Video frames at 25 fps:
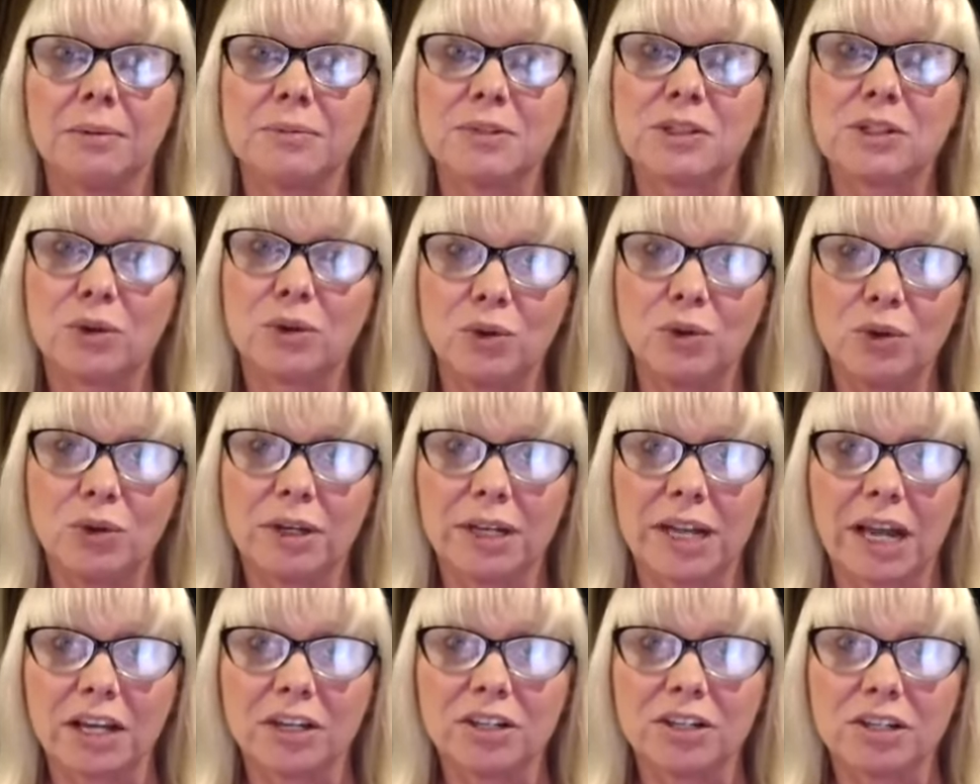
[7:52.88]
So you
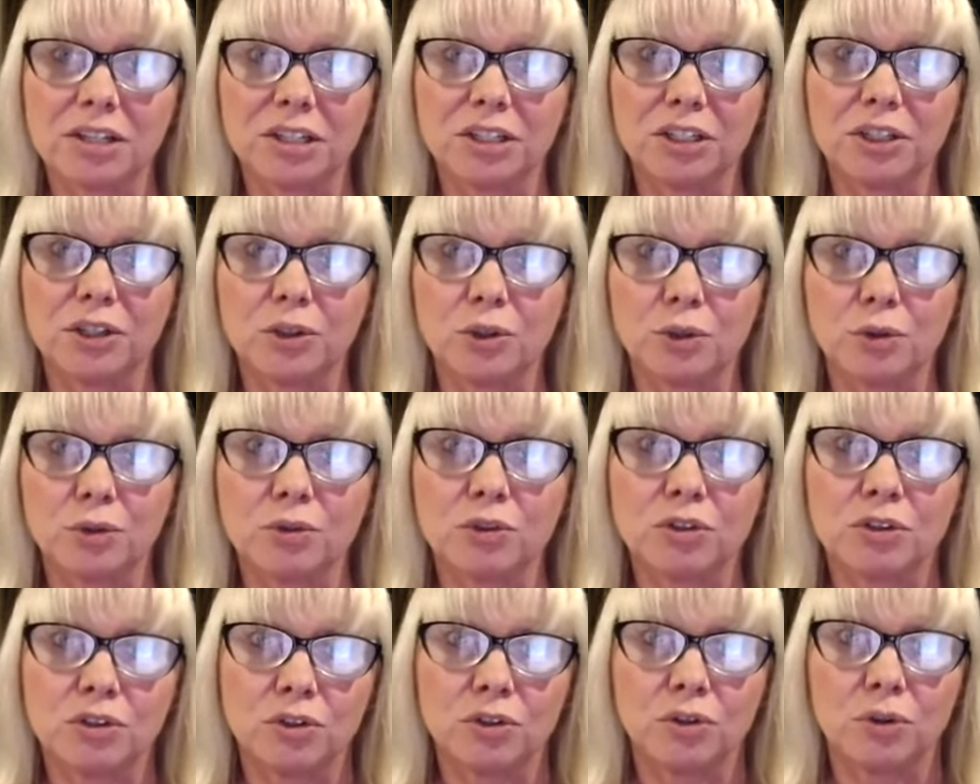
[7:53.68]
could actually
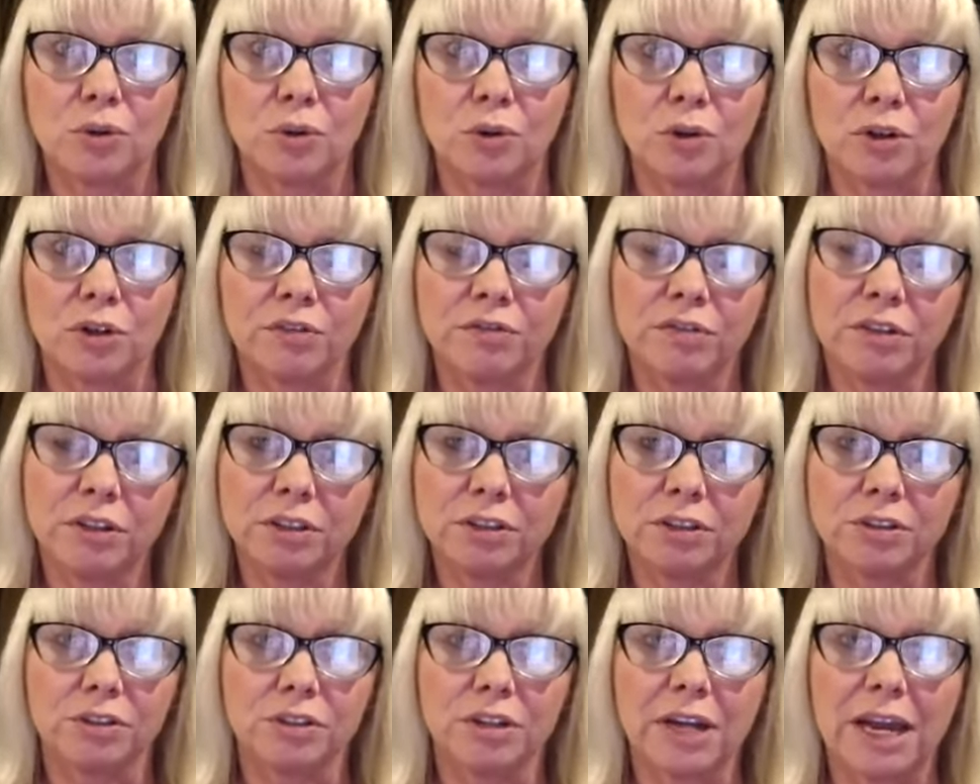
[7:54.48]
use your
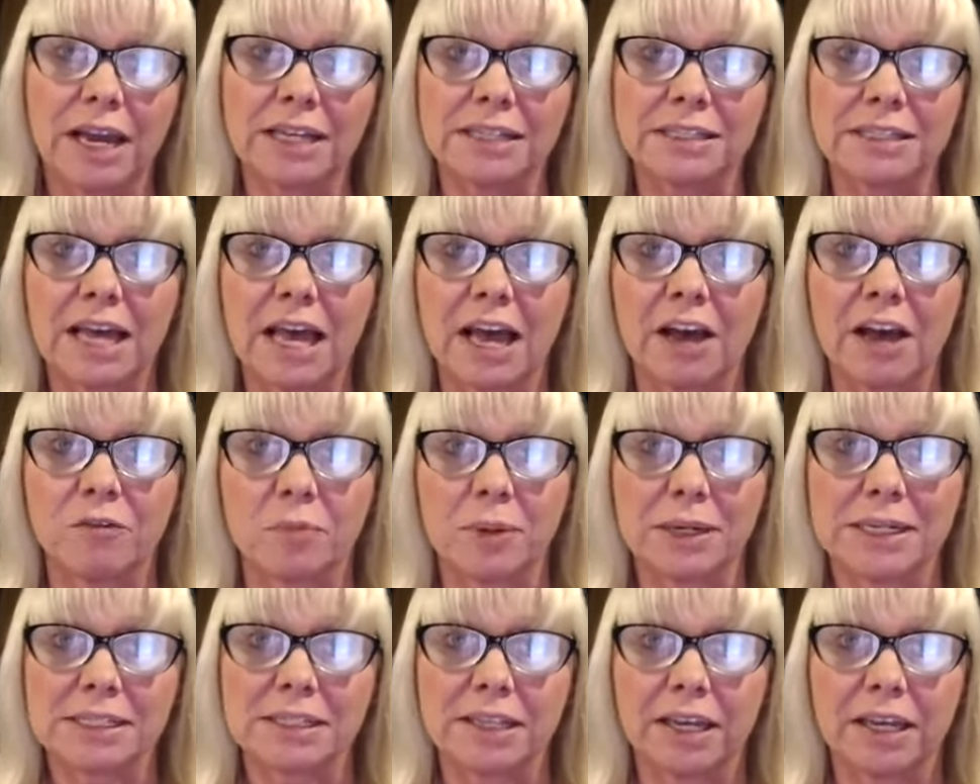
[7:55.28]
filter as a half
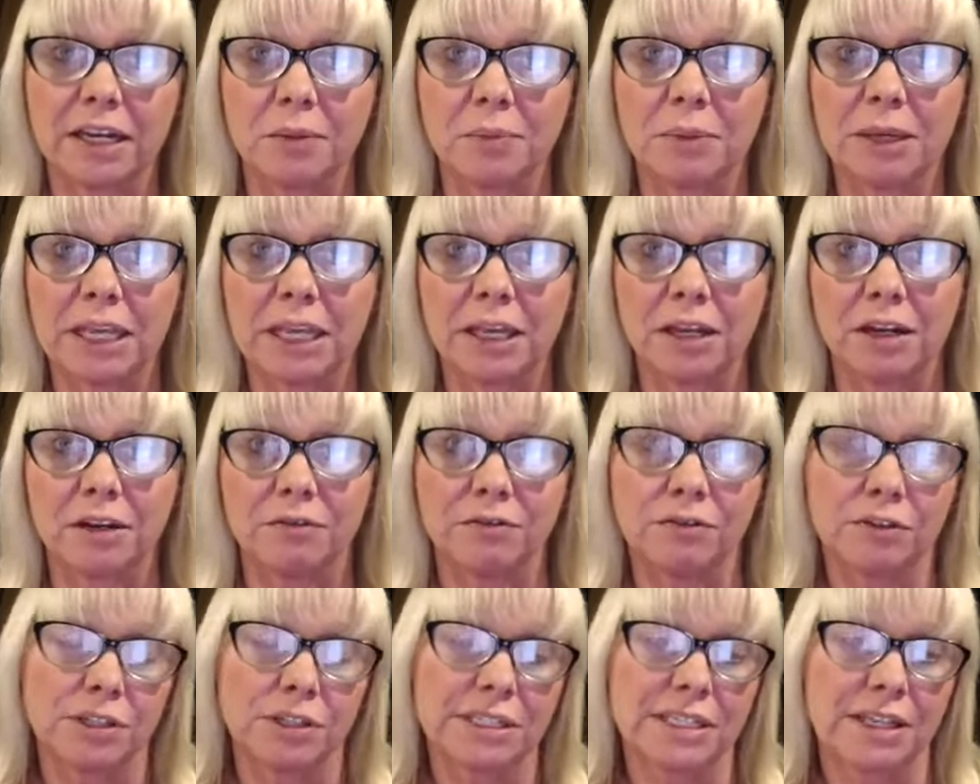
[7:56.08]
price item and get
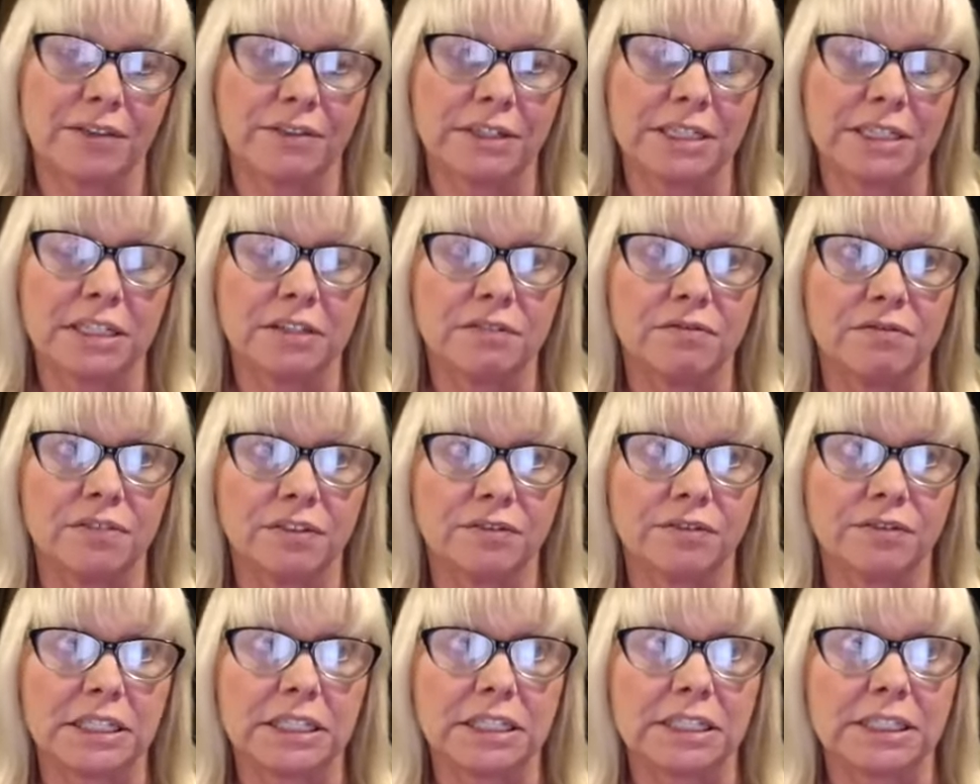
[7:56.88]
it for
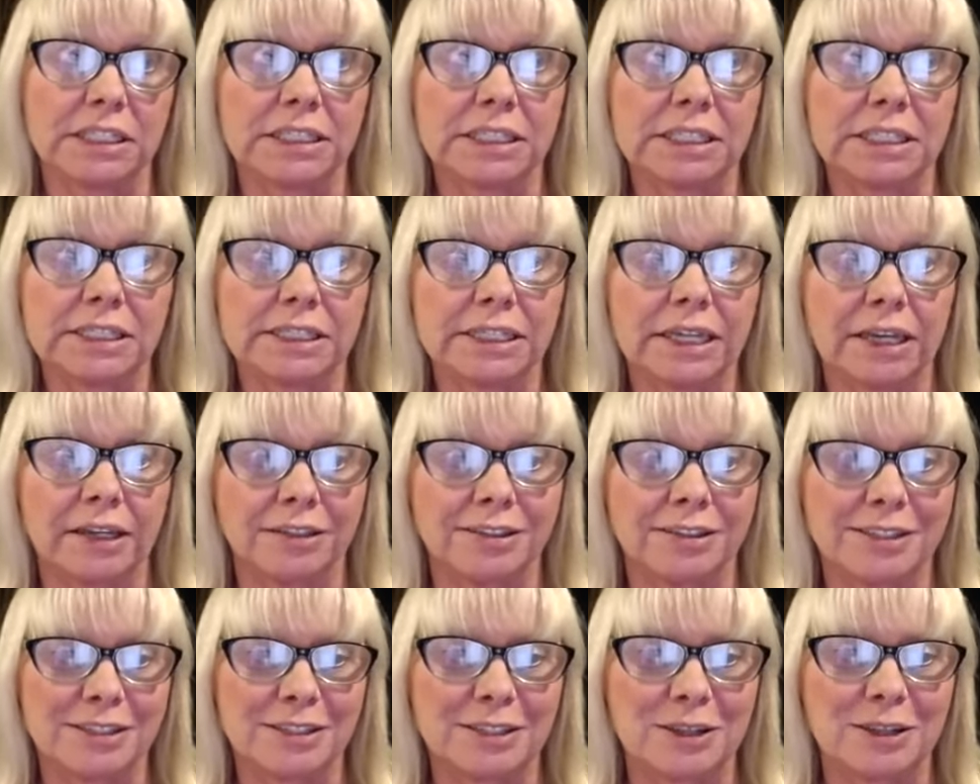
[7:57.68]
$17.50
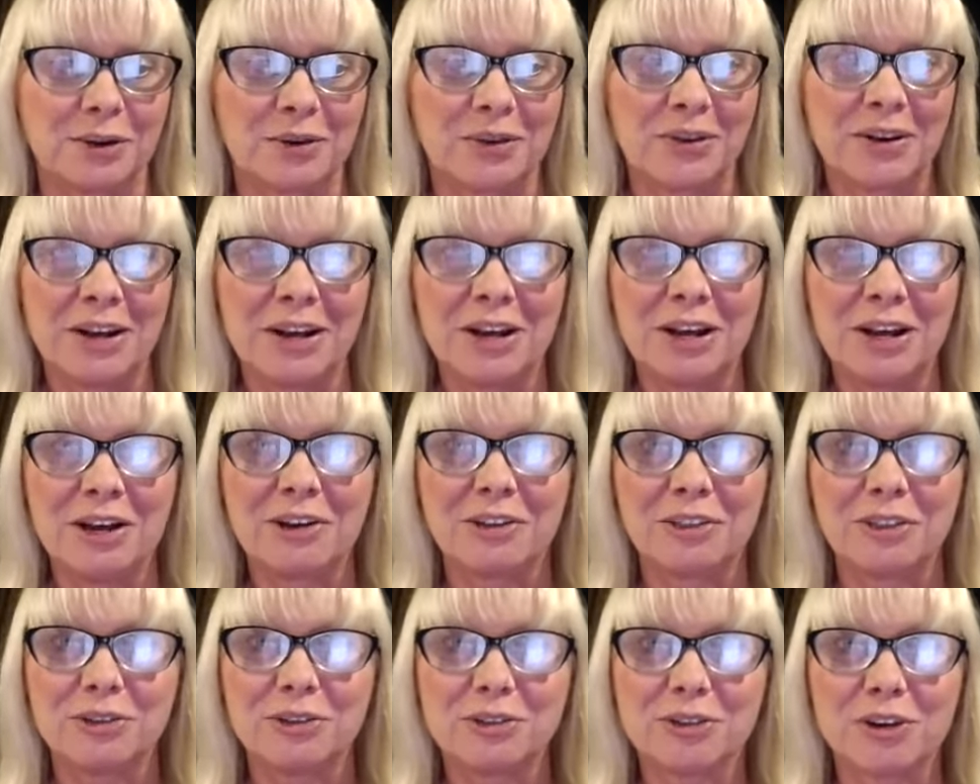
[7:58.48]
instead. So
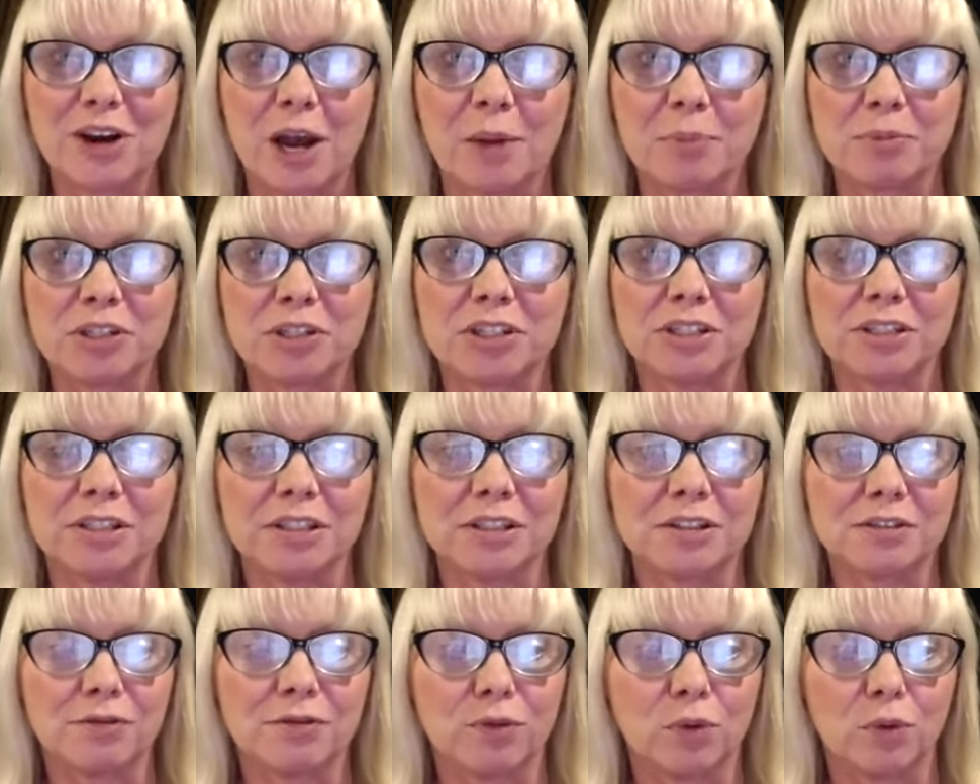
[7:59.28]
those are
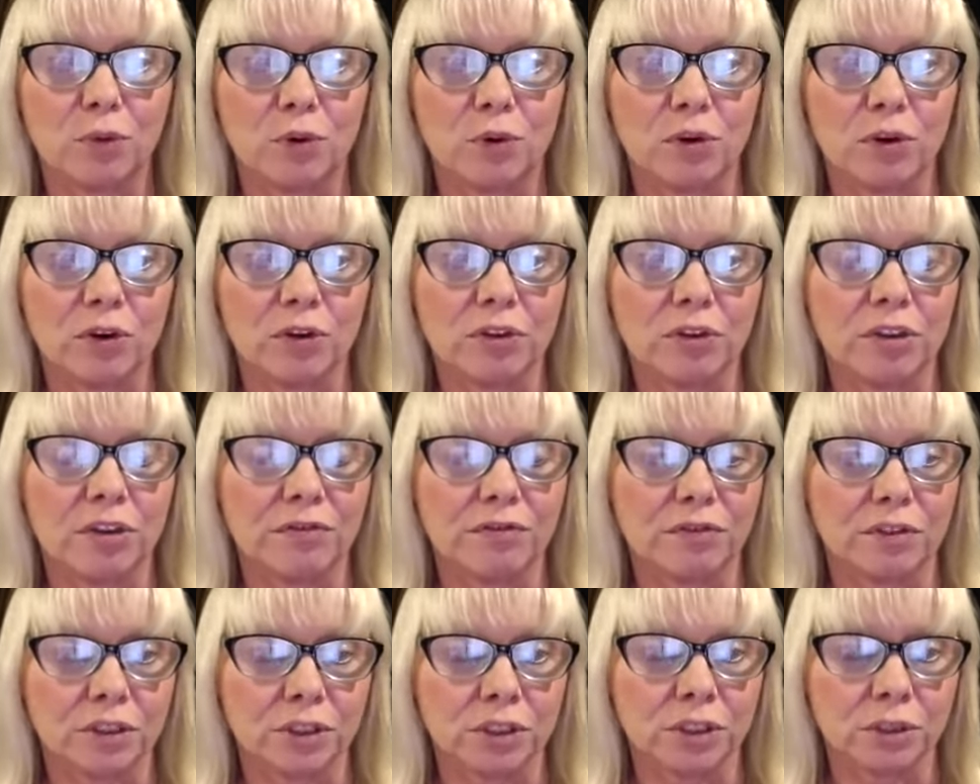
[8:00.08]
options for the
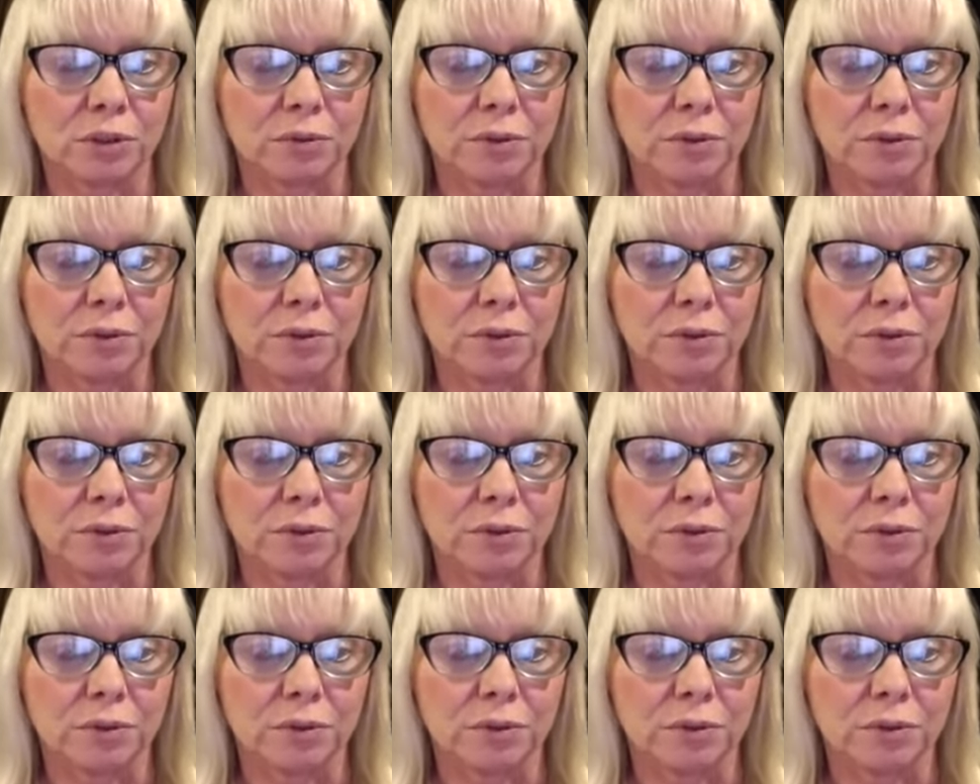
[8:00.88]
filter